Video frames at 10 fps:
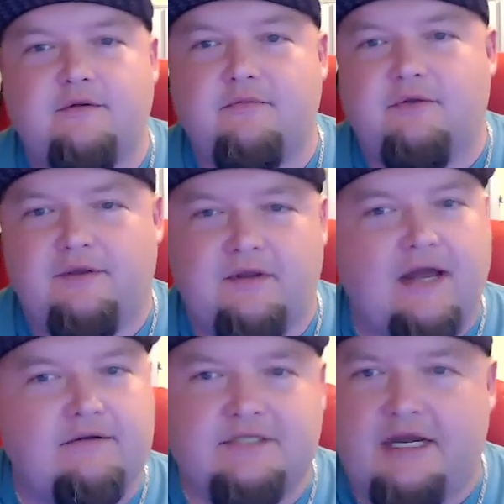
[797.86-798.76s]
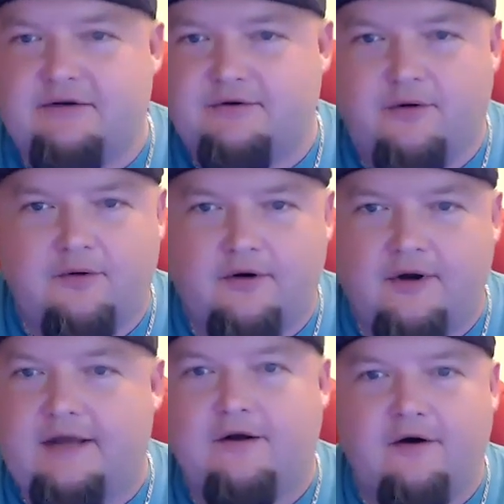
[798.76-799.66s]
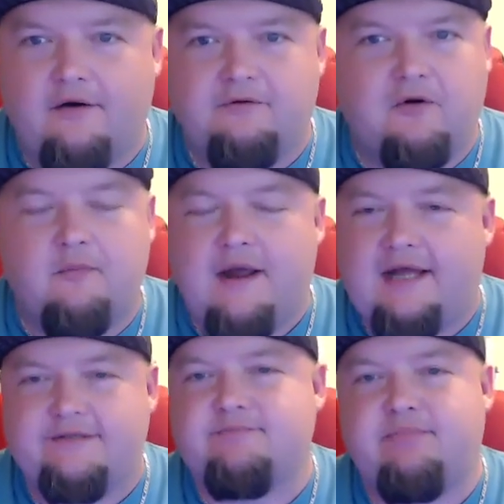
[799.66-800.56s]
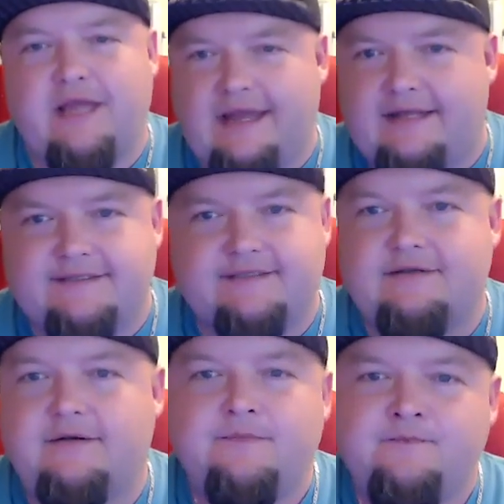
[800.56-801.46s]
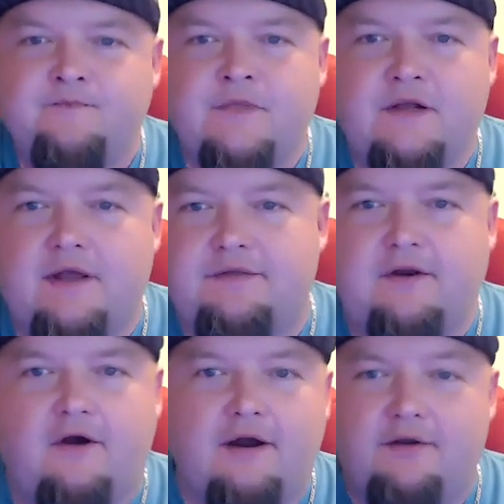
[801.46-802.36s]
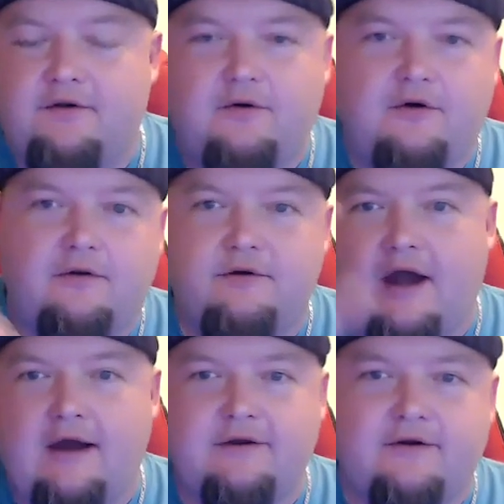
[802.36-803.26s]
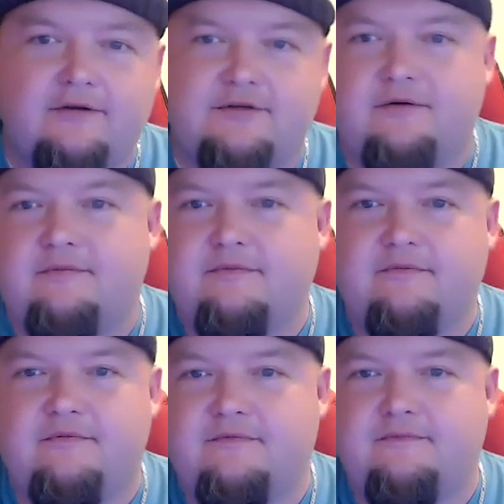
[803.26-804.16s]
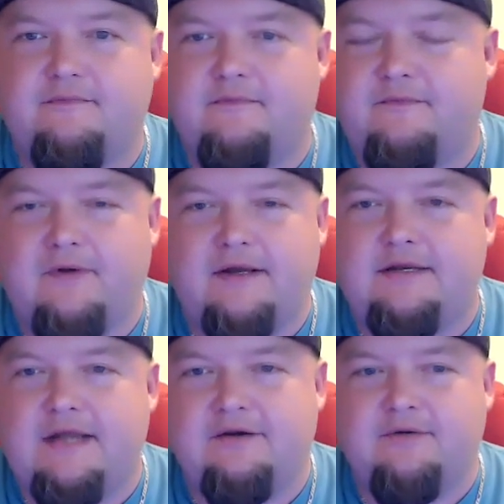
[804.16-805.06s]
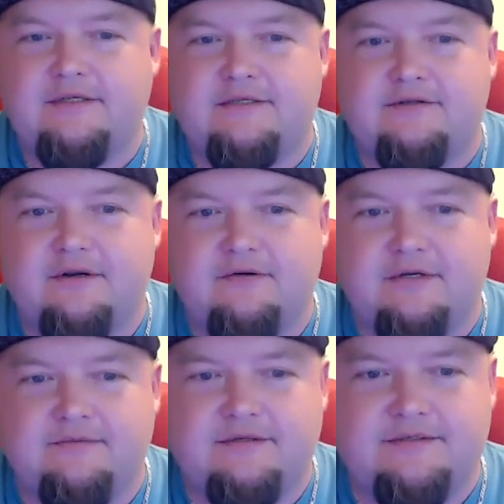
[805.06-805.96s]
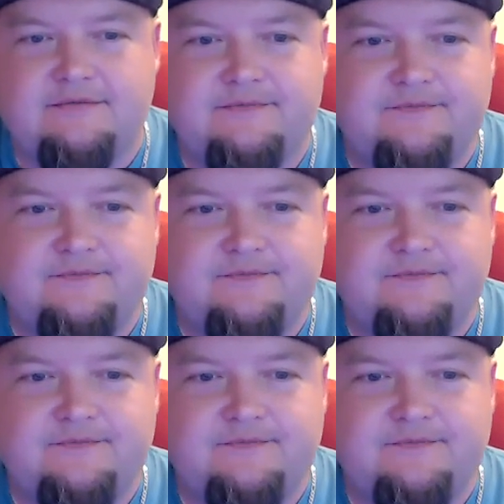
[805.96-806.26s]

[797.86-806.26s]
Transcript: nothing outside your door at all. Doormats, plants, nothing on your door, no knockers or fucking decorations during Christmas.